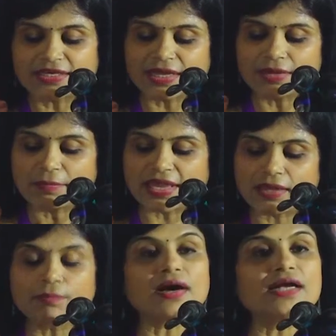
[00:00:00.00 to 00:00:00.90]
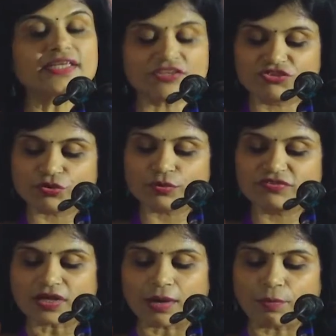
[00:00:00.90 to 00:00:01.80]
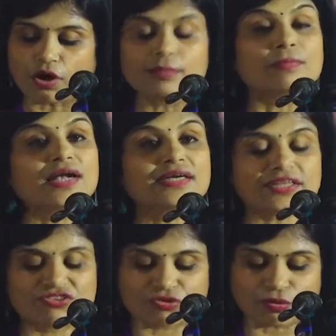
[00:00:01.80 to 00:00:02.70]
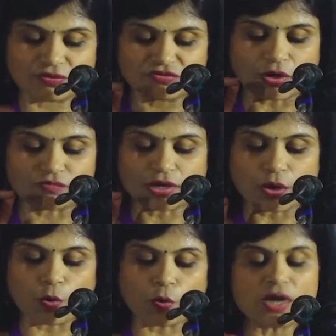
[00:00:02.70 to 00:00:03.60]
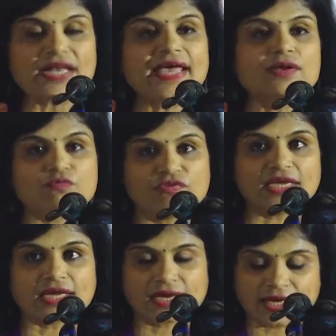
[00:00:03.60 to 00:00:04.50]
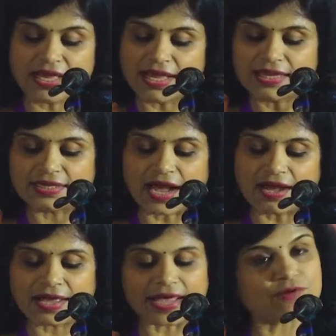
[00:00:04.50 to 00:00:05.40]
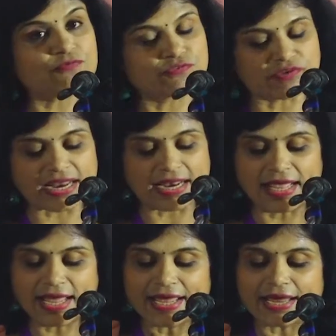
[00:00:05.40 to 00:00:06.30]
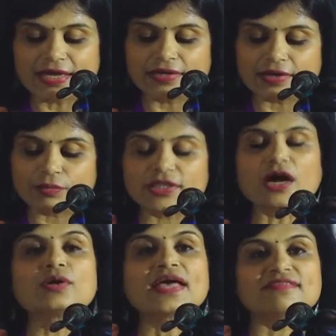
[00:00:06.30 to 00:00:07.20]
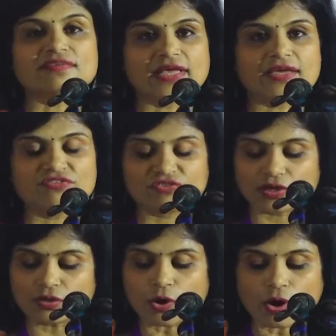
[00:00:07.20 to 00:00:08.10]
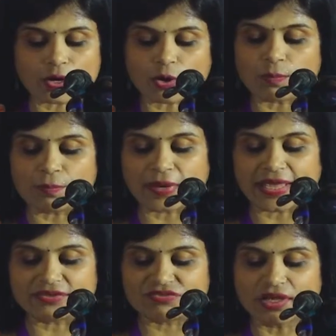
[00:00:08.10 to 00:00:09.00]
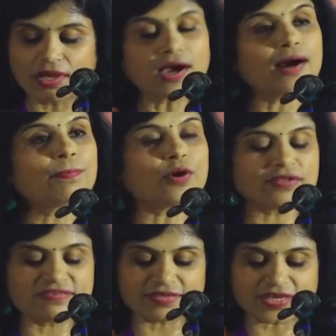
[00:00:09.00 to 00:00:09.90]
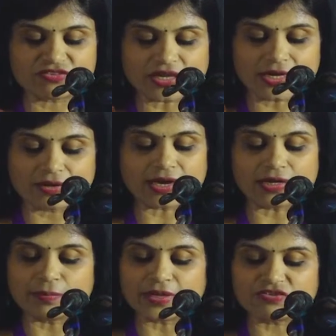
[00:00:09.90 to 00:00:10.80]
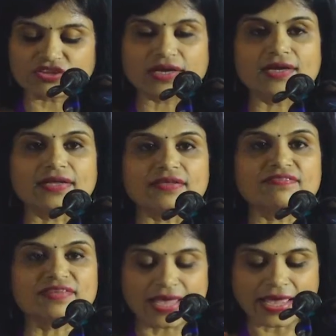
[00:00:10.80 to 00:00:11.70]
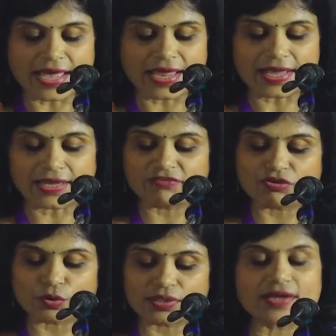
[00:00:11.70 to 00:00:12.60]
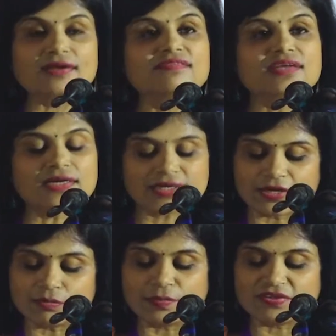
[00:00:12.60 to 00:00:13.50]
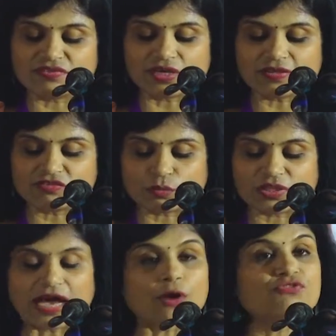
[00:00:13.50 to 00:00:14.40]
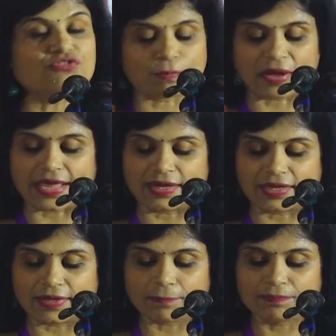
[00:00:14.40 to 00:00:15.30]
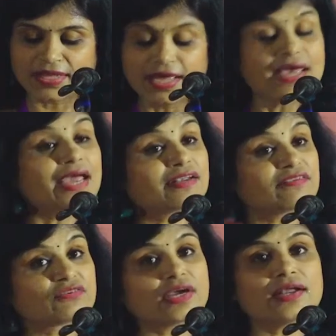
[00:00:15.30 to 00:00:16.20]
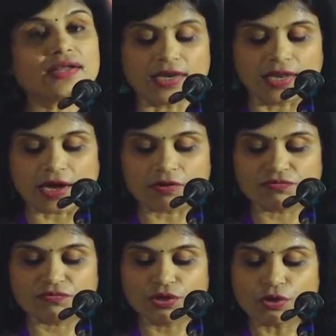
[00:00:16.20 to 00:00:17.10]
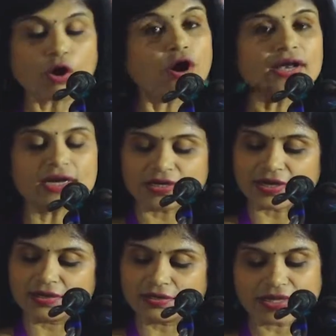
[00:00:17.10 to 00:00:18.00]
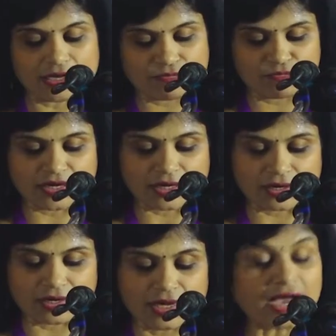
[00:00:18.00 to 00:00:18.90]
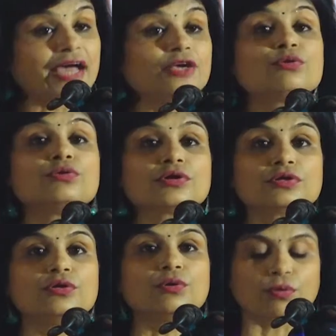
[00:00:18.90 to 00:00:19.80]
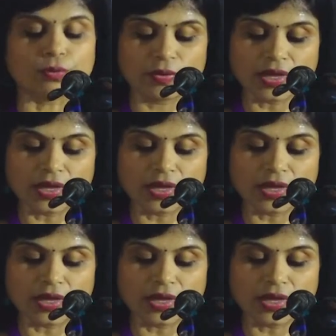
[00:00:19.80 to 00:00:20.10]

can make multitudes upon multitudes of the old and weak, young and frail, enter without hesitation or complaint upon such incredible journeys and endure the resultant miseries without repining. It is done in love or done in fear, I do not know,